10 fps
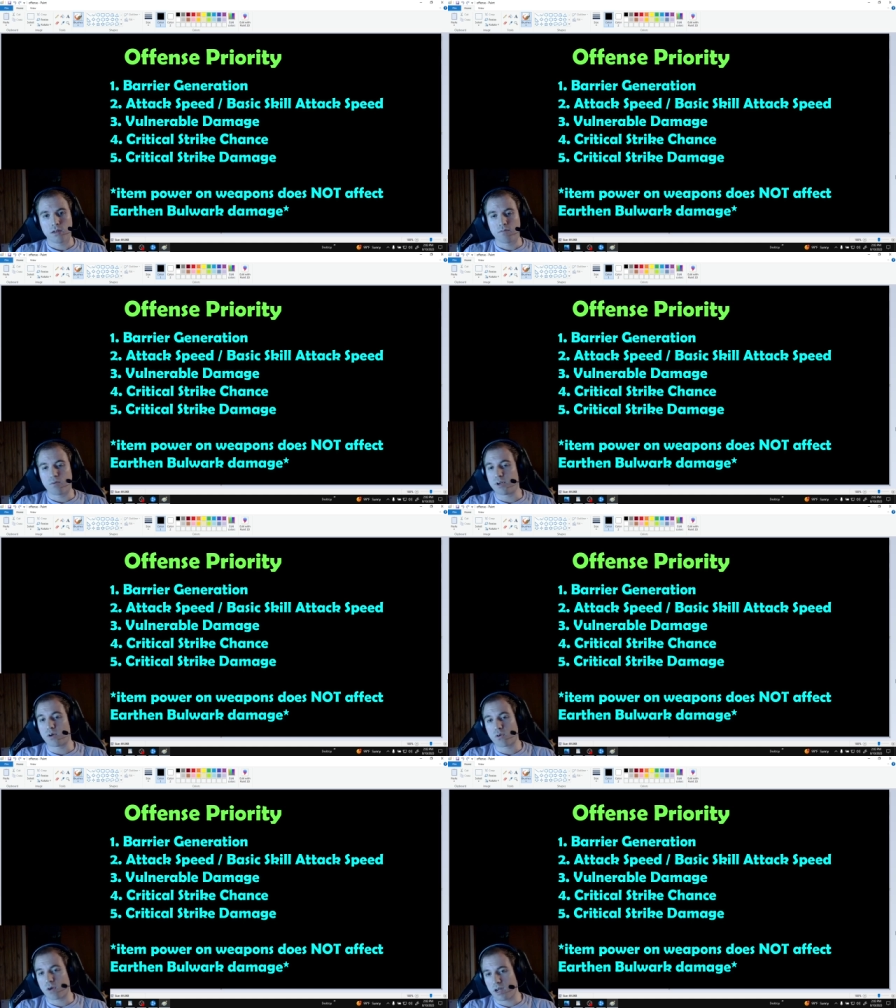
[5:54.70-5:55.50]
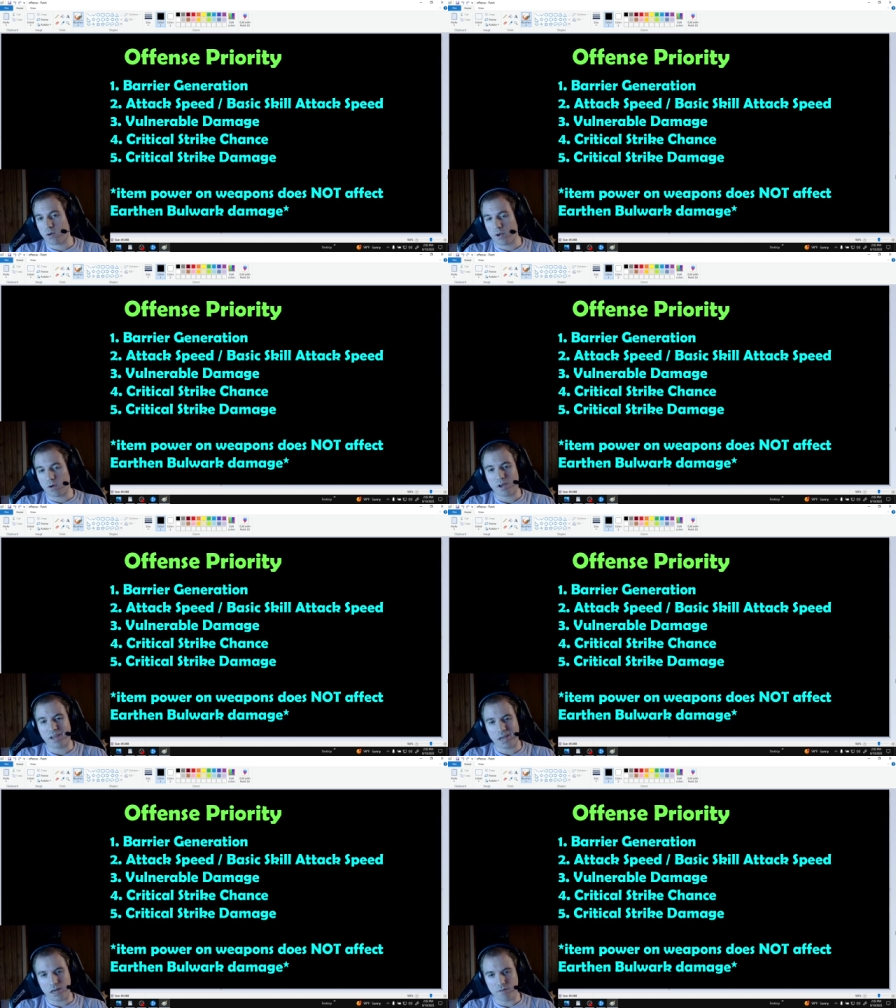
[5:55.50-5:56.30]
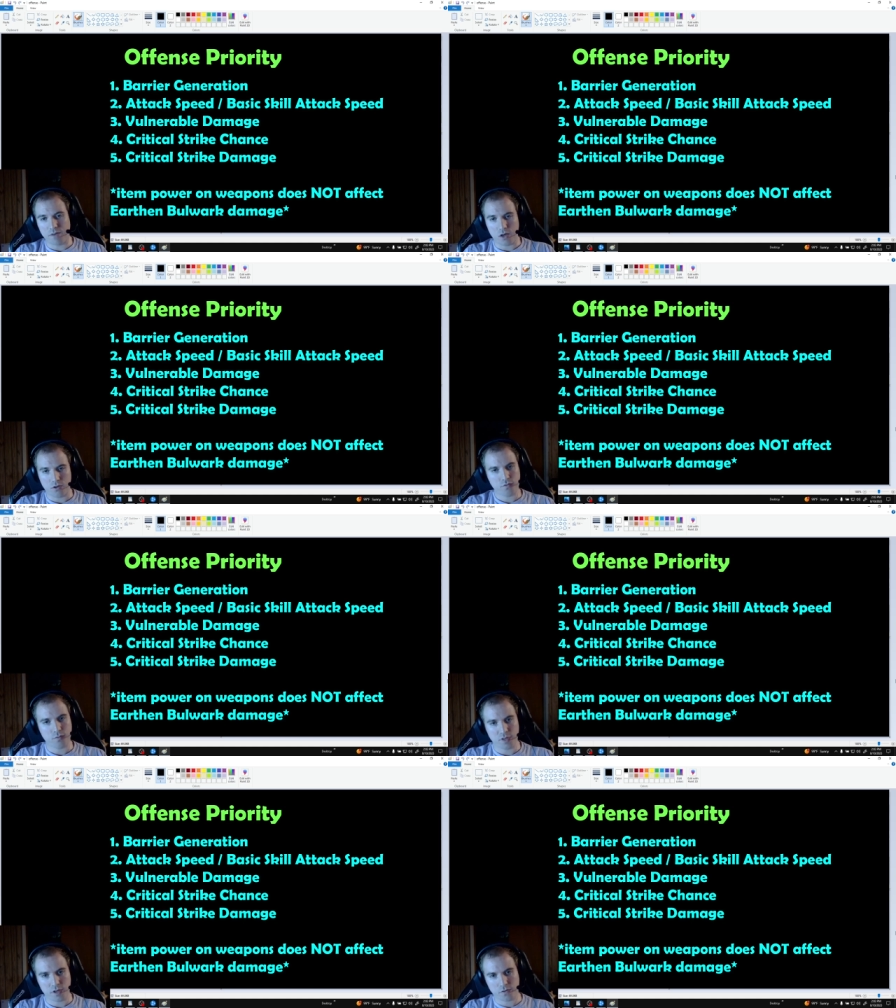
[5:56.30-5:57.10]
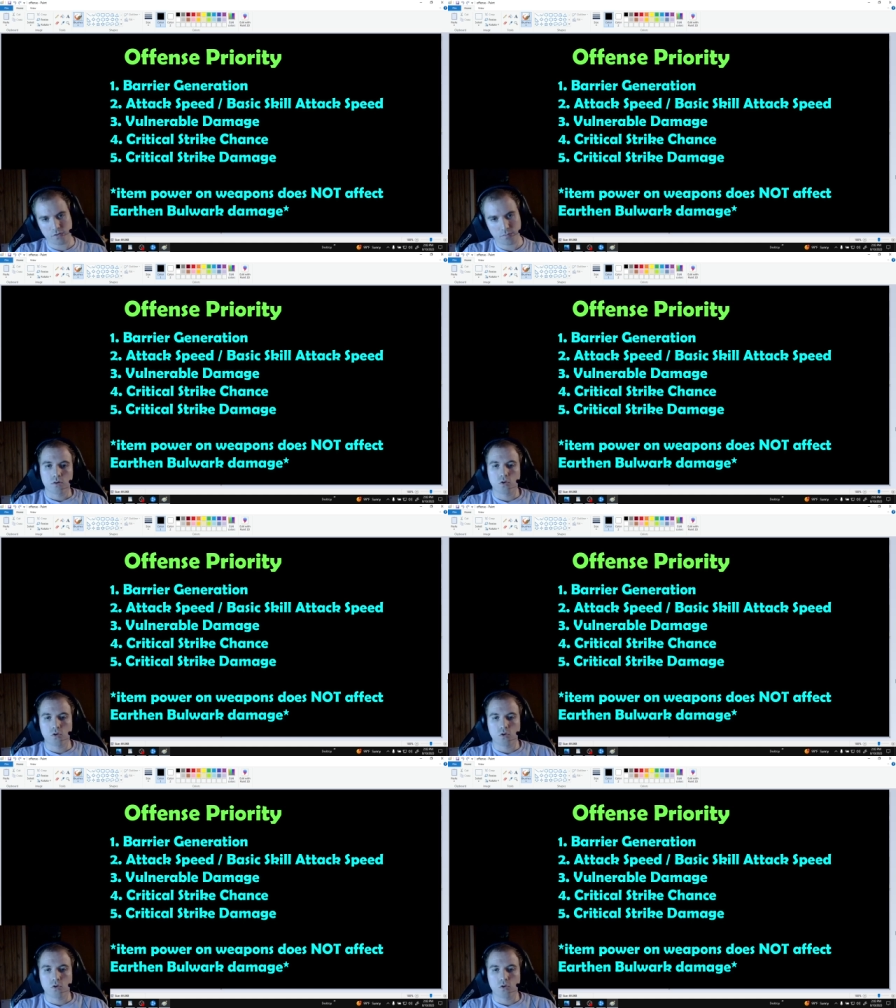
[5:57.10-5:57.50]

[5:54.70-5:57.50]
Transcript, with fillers: If we don't crit, we don't get any value from this.